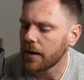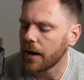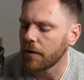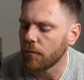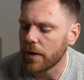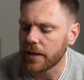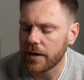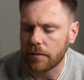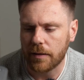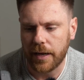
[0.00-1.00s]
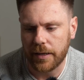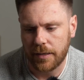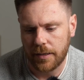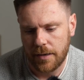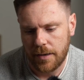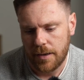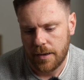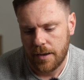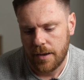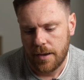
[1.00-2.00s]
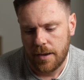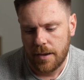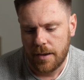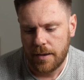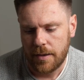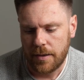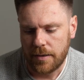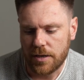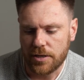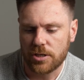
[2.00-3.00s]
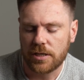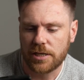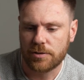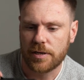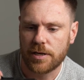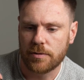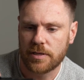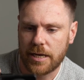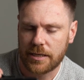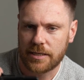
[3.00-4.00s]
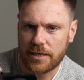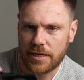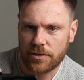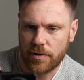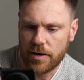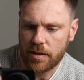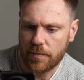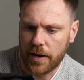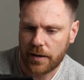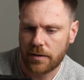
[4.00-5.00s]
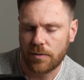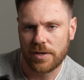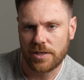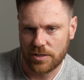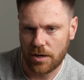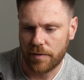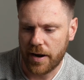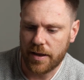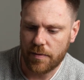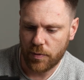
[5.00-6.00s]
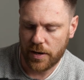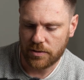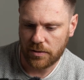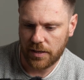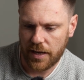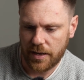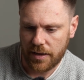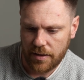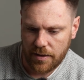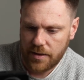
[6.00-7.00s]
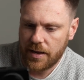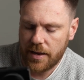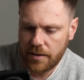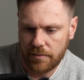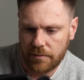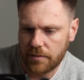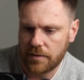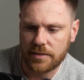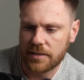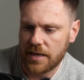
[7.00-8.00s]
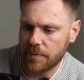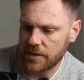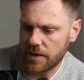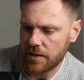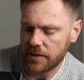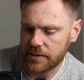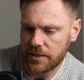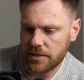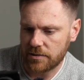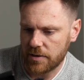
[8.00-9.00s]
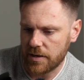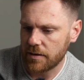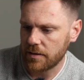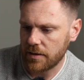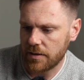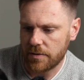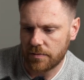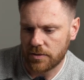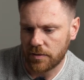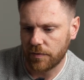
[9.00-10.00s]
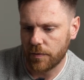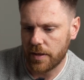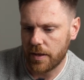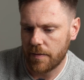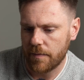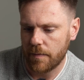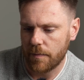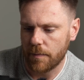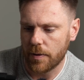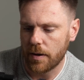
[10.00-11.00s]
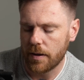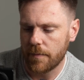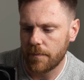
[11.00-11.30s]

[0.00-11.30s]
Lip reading: I really don't like. You're just literally using the LCD screen on the back, which is all right. In bright sunlight, it's the same as any LCD screen. You suffer with it. But